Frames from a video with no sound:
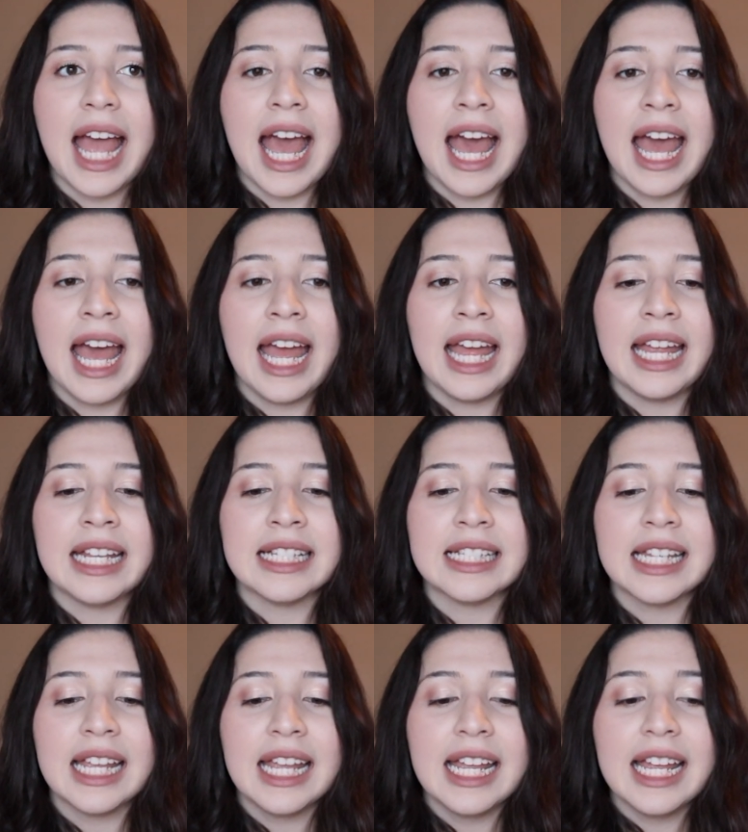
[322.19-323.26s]
and
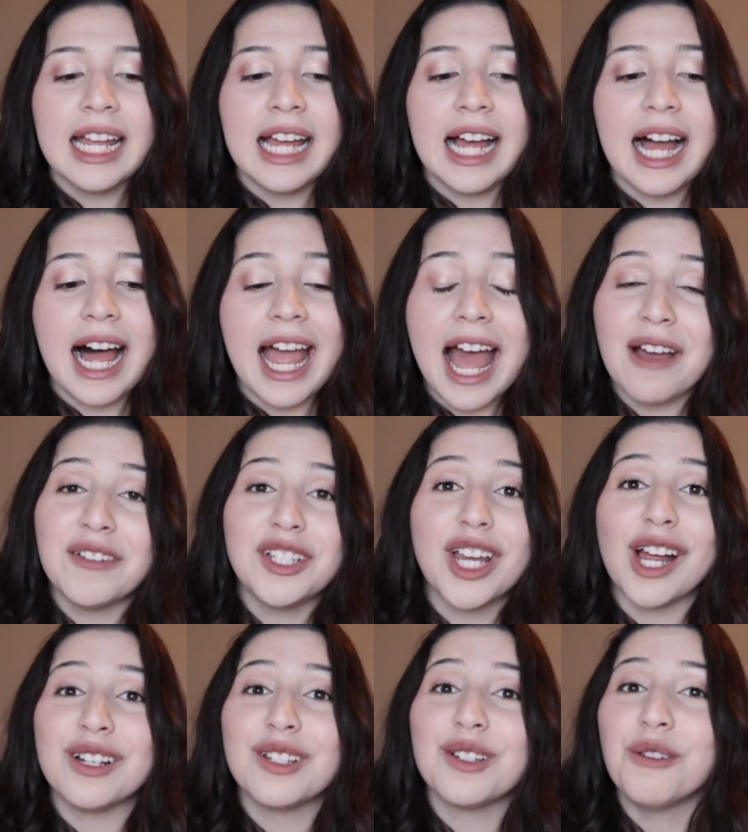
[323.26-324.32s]
I have a
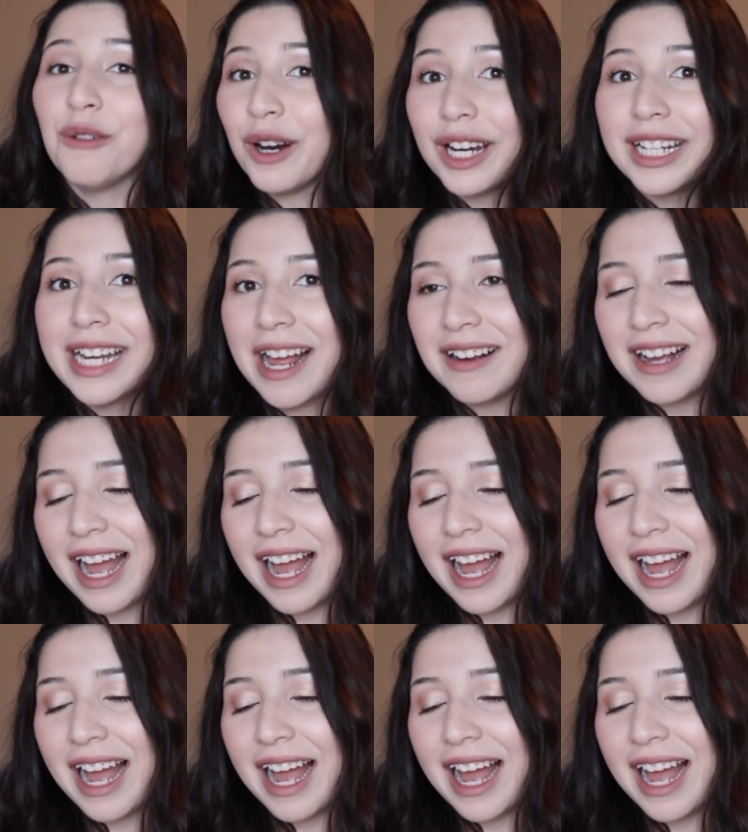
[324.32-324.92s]
chance to work now,